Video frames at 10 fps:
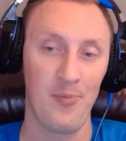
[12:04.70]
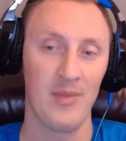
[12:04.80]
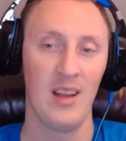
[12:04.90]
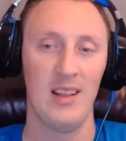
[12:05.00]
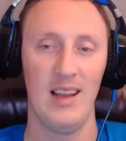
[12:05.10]

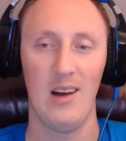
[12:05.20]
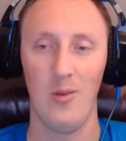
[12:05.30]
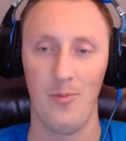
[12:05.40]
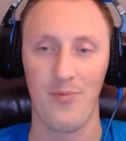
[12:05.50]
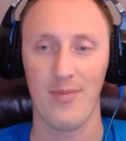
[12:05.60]
Now,
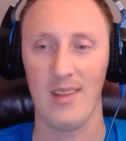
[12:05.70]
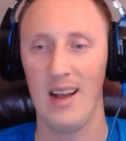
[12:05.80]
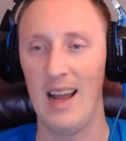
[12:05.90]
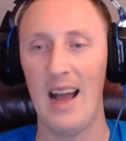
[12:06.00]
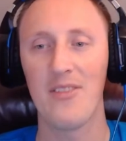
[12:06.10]

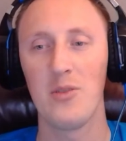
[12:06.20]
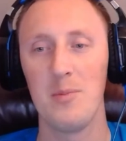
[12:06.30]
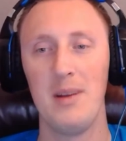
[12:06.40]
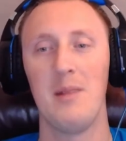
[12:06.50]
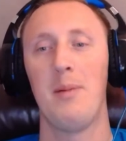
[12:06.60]
I have to
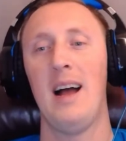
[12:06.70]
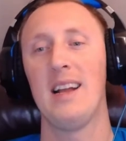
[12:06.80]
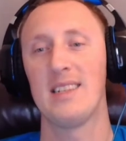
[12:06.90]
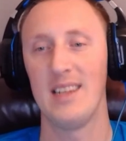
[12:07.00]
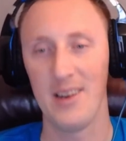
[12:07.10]
admit a
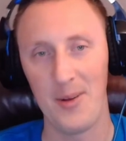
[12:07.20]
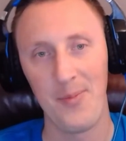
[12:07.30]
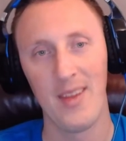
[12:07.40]
bias here.